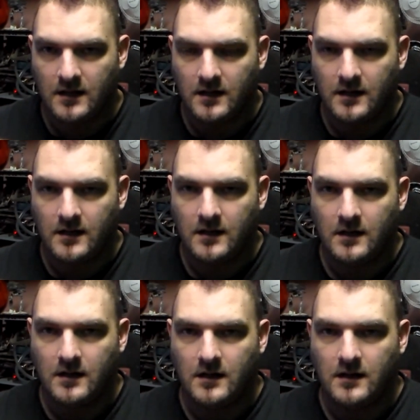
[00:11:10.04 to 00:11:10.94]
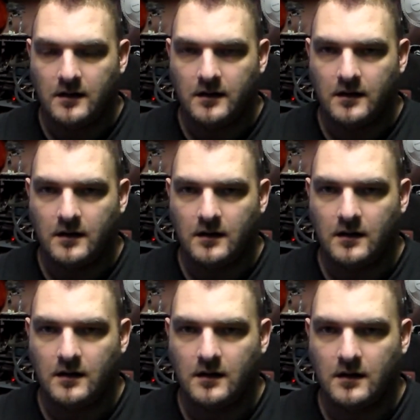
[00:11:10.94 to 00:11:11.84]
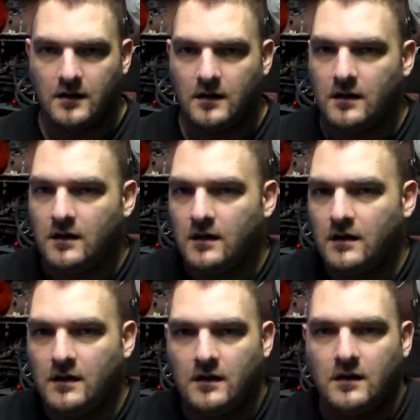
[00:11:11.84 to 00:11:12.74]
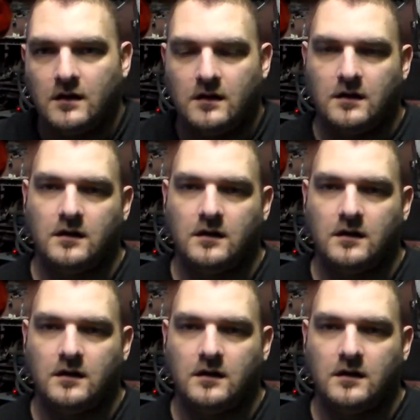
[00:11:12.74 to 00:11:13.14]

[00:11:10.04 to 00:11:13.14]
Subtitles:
(no one is talking)